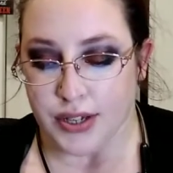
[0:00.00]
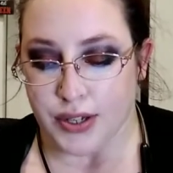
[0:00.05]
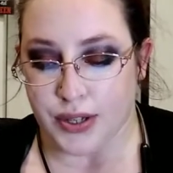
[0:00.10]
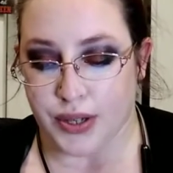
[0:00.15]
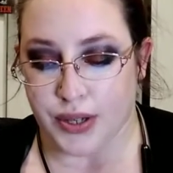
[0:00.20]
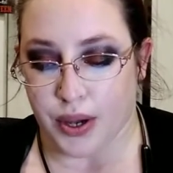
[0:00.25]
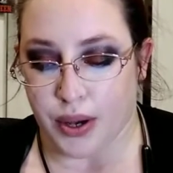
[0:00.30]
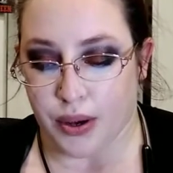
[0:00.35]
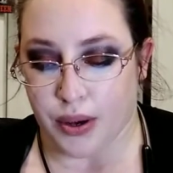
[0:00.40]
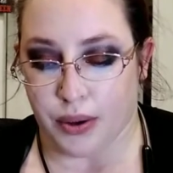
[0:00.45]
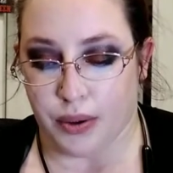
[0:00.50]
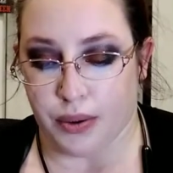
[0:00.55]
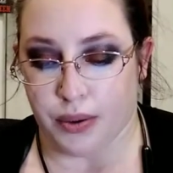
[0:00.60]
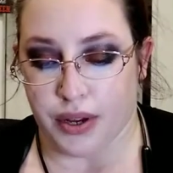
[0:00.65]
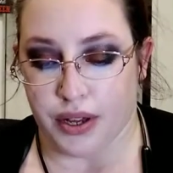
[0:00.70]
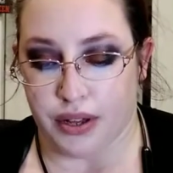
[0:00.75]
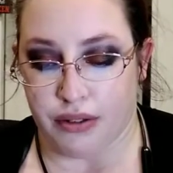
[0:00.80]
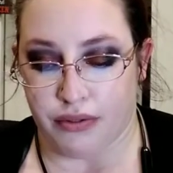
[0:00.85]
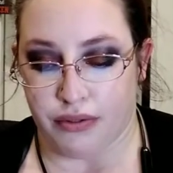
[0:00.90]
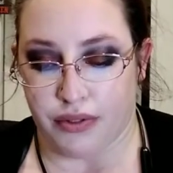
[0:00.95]

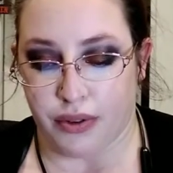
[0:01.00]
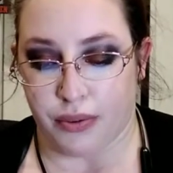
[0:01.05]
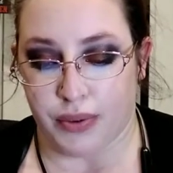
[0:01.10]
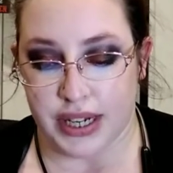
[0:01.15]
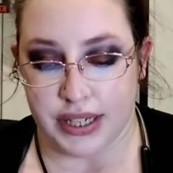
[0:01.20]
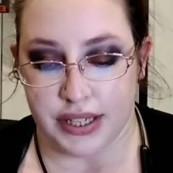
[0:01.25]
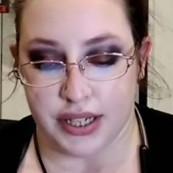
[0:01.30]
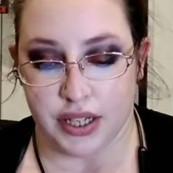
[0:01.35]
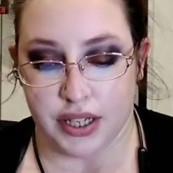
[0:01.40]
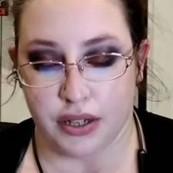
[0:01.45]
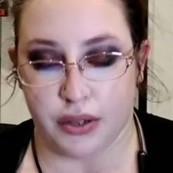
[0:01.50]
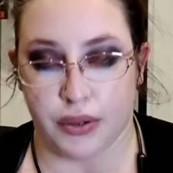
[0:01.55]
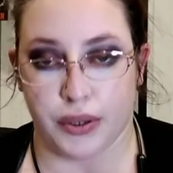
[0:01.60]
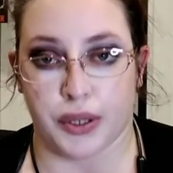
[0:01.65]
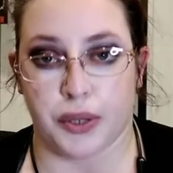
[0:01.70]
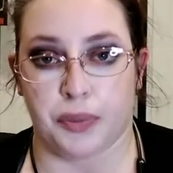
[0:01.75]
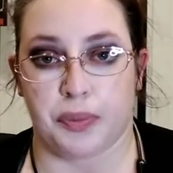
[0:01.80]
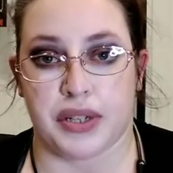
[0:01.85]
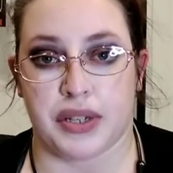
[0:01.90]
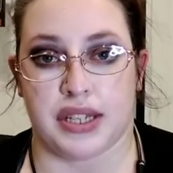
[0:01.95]
So the rest of the
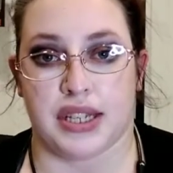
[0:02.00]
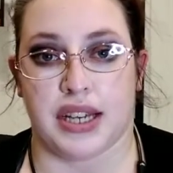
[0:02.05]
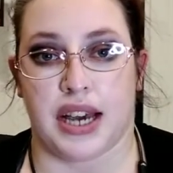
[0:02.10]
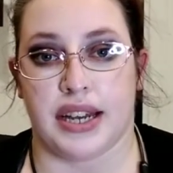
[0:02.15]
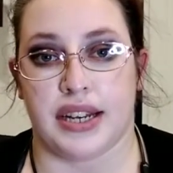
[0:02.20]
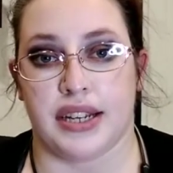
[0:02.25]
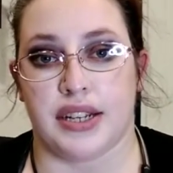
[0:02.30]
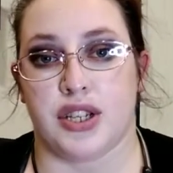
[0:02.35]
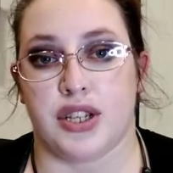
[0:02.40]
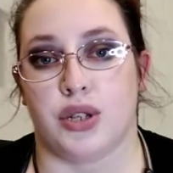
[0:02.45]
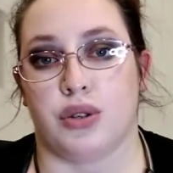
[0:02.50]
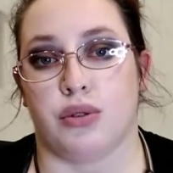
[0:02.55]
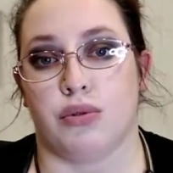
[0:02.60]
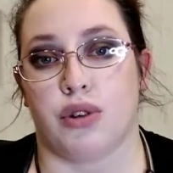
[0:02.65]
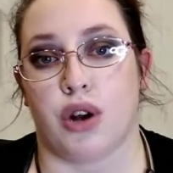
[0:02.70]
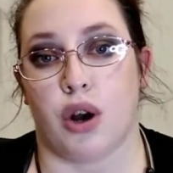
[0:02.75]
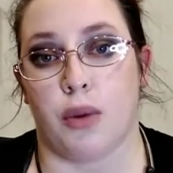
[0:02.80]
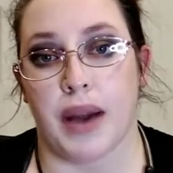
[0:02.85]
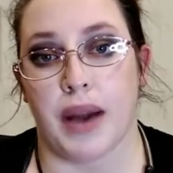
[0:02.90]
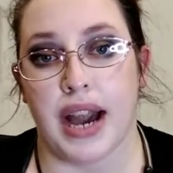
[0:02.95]
group decided to
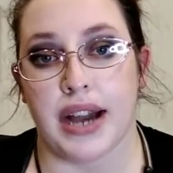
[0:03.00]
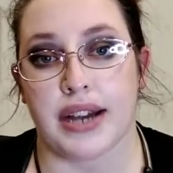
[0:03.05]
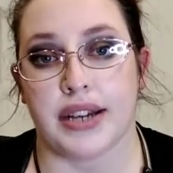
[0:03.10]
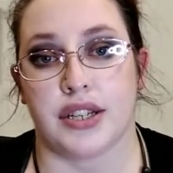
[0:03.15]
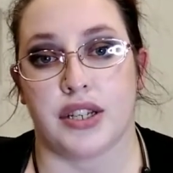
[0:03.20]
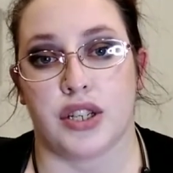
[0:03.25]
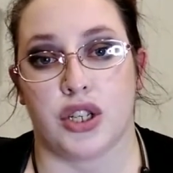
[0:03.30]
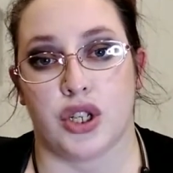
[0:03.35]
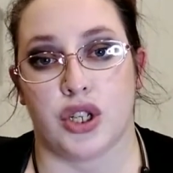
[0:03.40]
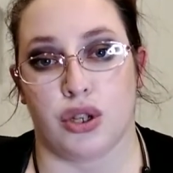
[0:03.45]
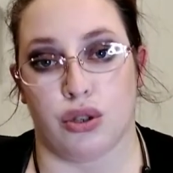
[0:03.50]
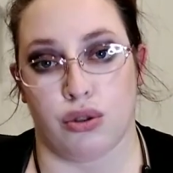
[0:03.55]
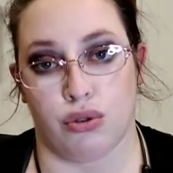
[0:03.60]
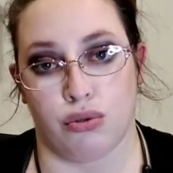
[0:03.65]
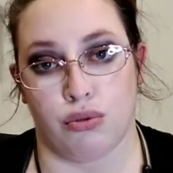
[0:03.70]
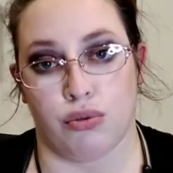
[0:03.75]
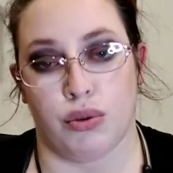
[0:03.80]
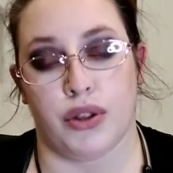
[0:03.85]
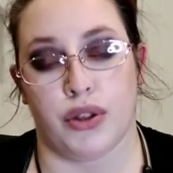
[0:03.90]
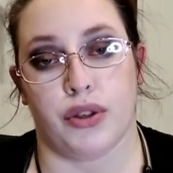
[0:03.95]
go back
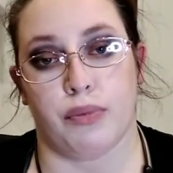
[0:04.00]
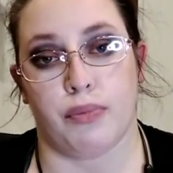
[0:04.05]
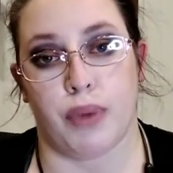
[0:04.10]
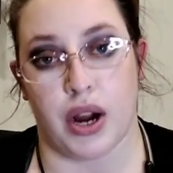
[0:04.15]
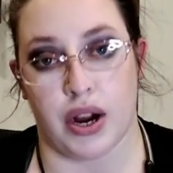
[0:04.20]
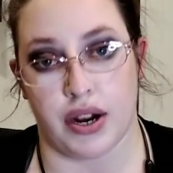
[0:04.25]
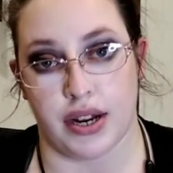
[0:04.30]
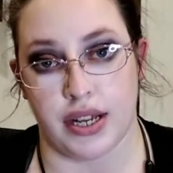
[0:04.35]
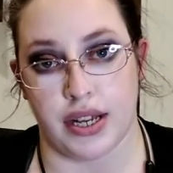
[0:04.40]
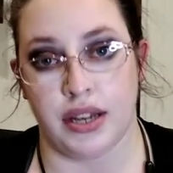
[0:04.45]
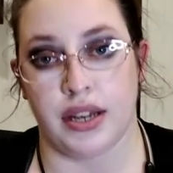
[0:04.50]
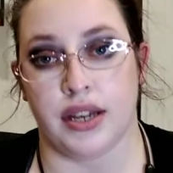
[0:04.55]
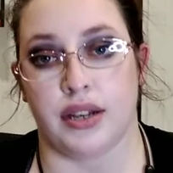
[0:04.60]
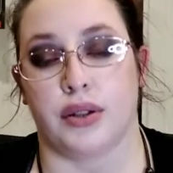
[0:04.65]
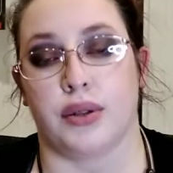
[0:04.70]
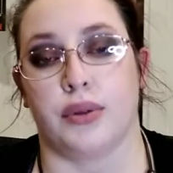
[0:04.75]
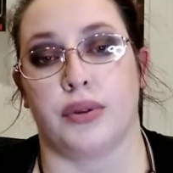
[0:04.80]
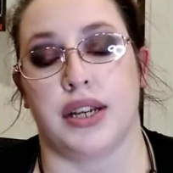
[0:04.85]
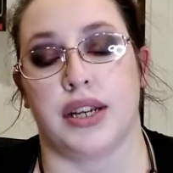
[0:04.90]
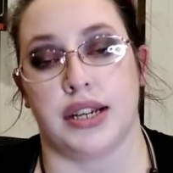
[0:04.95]
to the party,
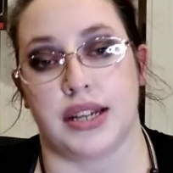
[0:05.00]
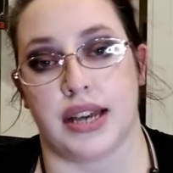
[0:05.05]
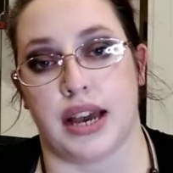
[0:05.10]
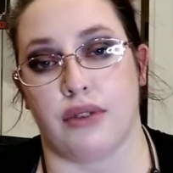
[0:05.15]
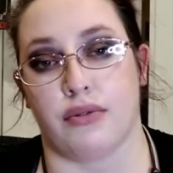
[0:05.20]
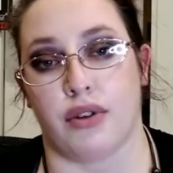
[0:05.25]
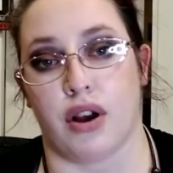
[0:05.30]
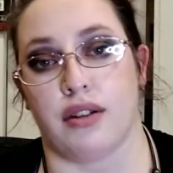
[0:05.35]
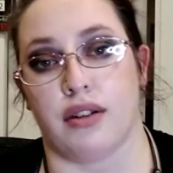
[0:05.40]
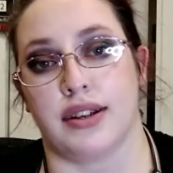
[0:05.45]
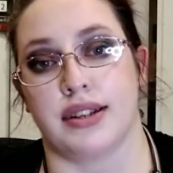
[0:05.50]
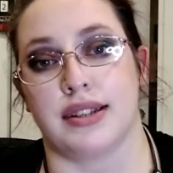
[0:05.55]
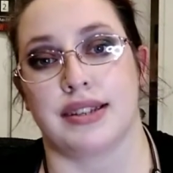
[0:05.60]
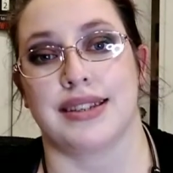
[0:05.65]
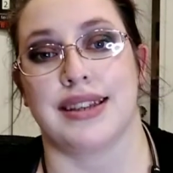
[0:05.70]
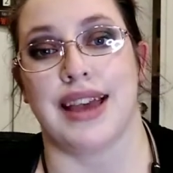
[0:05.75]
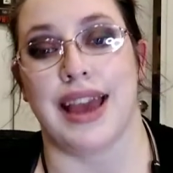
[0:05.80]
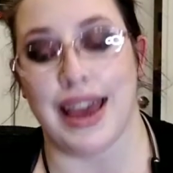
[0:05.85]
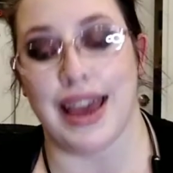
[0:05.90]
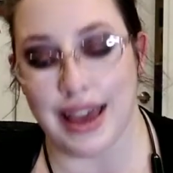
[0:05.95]
including Dan
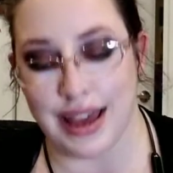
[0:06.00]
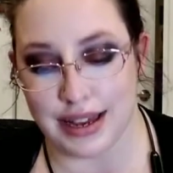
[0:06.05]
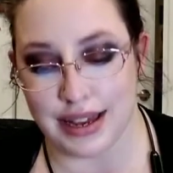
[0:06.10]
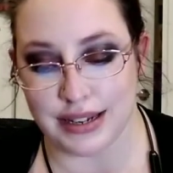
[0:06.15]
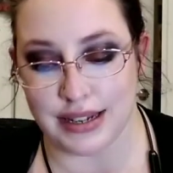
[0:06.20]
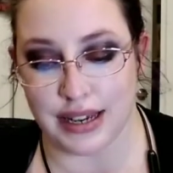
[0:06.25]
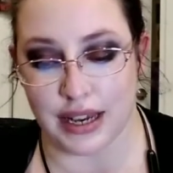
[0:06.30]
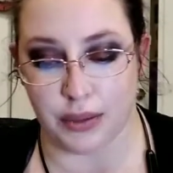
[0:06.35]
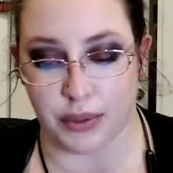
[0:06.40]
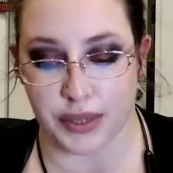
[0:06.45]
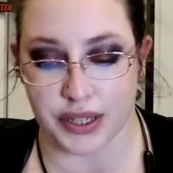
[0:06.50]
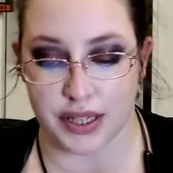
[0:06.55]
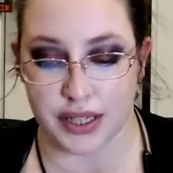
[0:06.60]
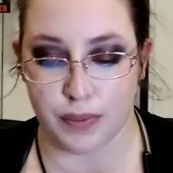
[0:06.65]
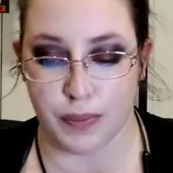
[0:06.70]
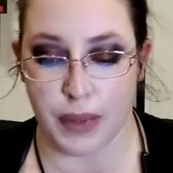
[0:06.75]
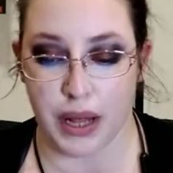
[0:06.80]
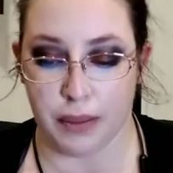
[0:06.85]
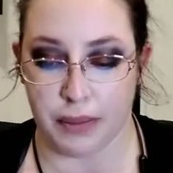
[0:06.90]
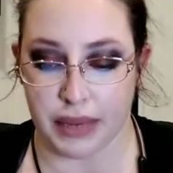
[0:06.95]
Rollins and Edward
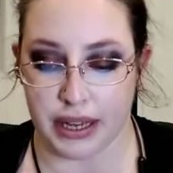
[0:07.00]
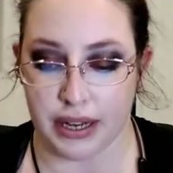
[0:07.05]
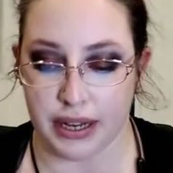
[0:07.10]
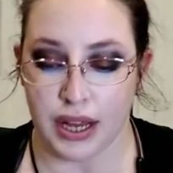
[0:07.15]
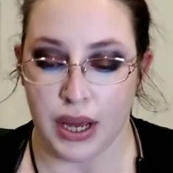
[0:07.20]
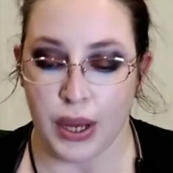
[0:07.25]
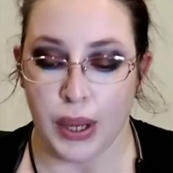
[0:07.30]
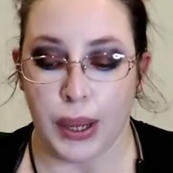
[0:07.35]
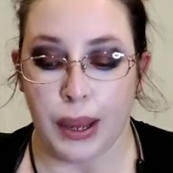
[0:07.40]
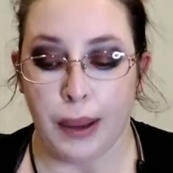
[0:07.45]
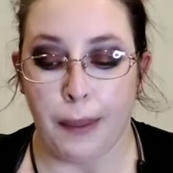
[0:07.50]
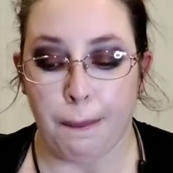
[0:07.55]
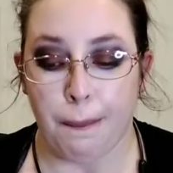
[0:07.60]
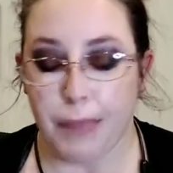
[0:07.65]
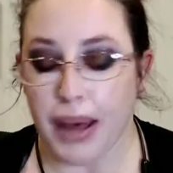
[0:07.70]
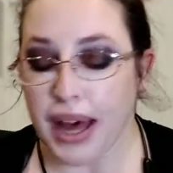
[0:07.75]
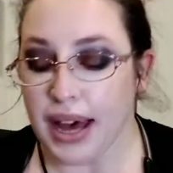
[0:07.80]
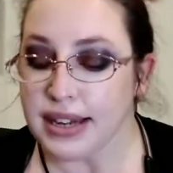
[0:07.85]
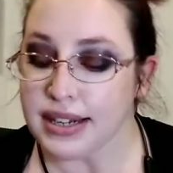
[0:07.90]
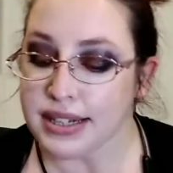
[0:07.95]
Spellman,
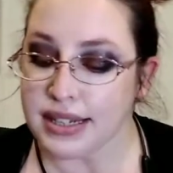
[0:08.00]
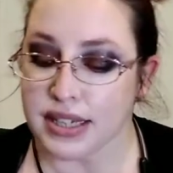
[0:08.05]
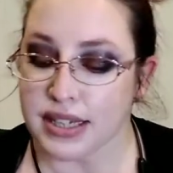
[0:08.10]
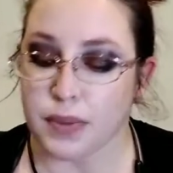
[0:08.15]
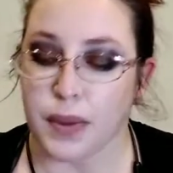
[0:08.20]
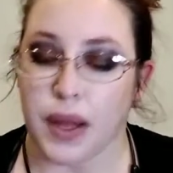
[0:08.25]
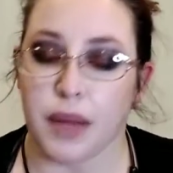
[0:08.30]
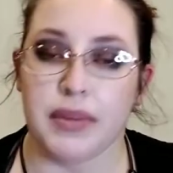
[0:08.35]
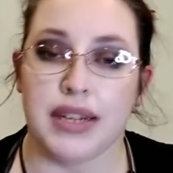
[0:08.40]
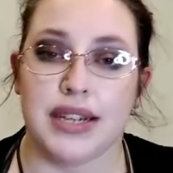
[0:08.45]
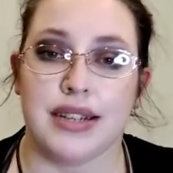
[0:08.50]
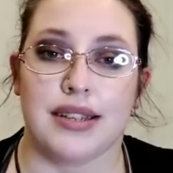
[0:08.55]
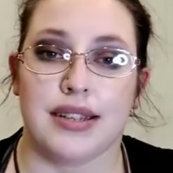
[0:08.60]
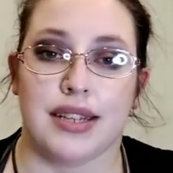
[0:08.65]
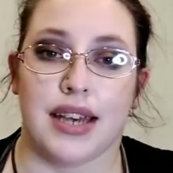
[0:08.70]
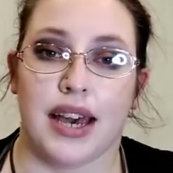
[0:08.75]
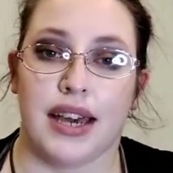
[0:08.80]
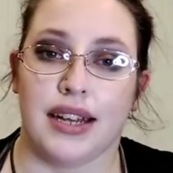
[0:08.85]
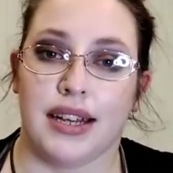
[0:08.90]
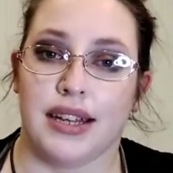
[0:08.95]
but Spellman
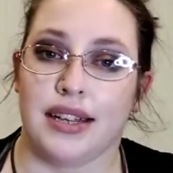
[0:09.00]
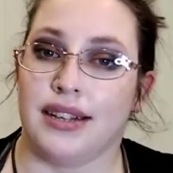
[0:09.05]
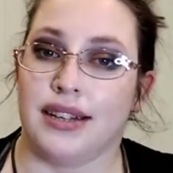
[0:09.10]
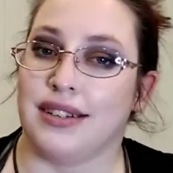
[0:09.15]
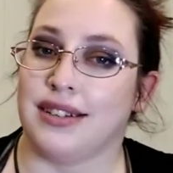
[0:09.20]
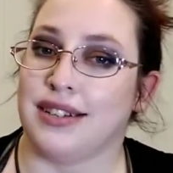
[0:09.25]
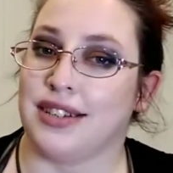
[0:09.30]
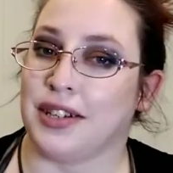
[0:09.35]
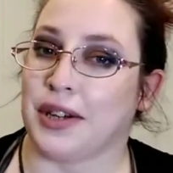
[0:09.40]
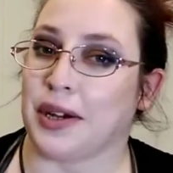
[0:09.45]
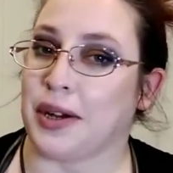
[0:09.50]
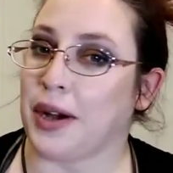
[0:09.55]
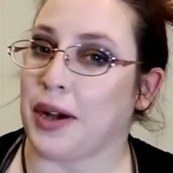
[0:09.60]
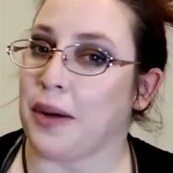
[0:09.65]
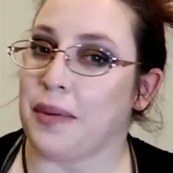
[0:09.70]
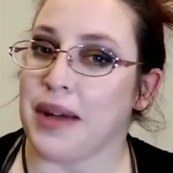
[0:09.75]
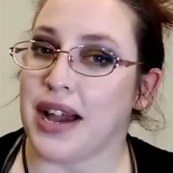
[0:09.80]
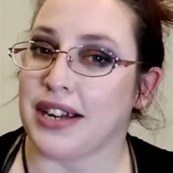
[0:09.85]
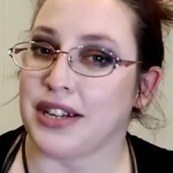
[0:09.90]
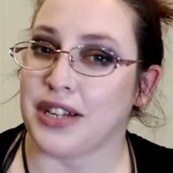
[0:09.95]
decided to
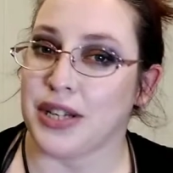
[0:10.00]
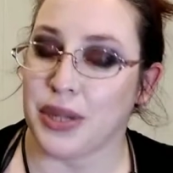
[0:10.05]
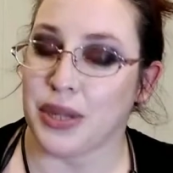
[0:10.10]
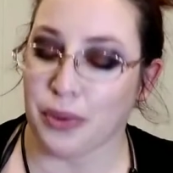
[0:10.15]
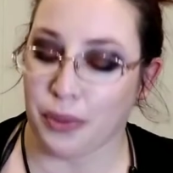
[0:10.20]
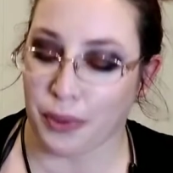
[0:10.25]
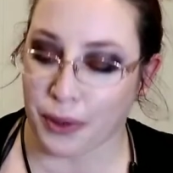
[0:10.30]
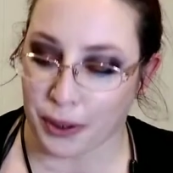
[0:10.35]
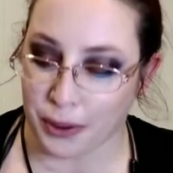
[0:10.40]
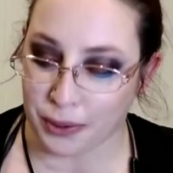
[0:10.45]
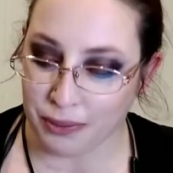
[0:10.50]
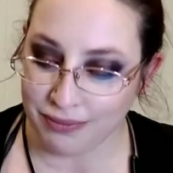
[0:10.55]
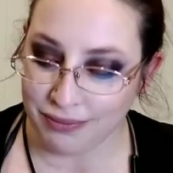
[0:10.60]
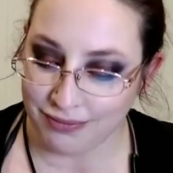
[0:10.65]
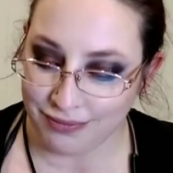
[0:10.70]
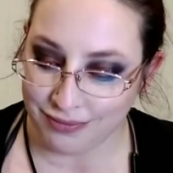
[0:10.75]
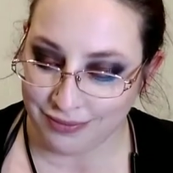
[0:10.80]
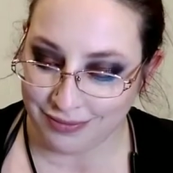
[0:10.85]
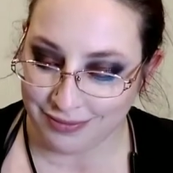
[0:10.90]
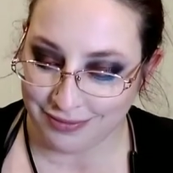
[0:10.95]
go back to the room